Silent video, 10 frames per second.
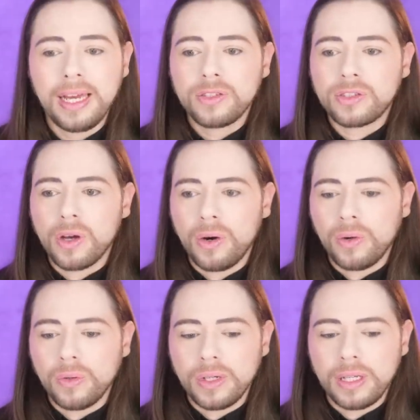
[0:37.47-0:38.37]

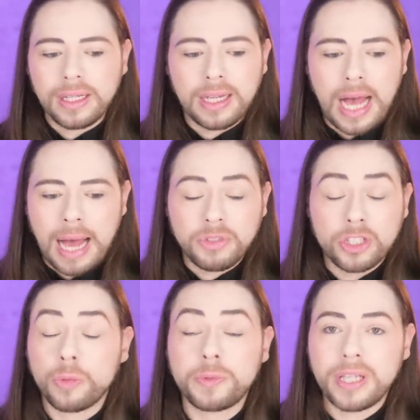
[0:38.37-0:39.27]
So I'm
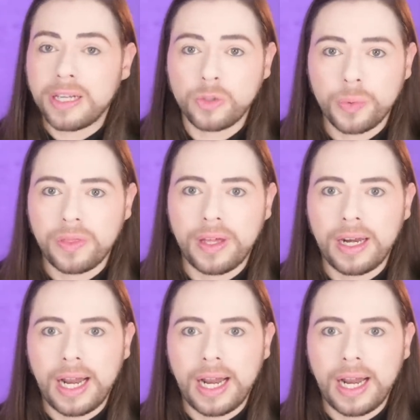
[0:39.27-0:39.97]
just obsessed with it,